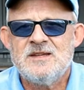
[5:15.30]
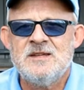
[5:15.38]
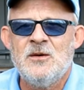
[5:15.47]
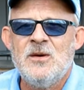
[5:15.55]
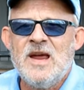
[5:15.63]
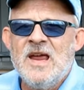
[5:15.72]

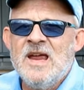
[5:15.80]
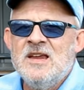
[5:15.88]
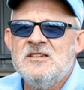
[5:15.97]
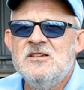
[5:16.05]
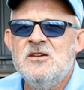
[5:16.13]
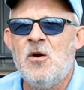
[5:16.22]
So
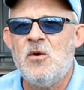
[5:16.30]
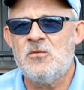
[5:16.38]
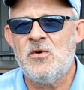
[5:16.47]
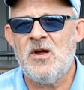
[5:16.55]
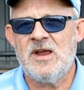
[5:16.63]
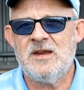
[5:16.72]
it's not
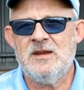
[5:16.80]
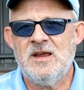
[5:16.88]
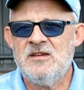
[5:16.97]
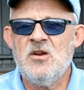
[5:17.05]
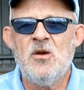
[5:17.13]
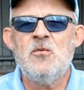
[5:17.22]
right.
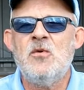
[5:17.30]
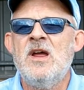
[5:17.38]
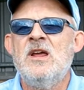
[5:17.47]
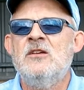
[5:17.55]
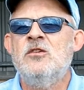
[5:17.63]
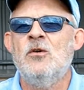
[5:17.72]
It's not
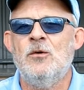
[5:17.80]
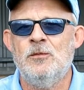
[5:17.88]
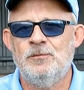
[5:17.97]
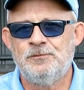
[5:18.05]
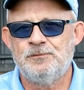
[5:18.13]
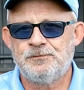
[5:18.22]
right at all.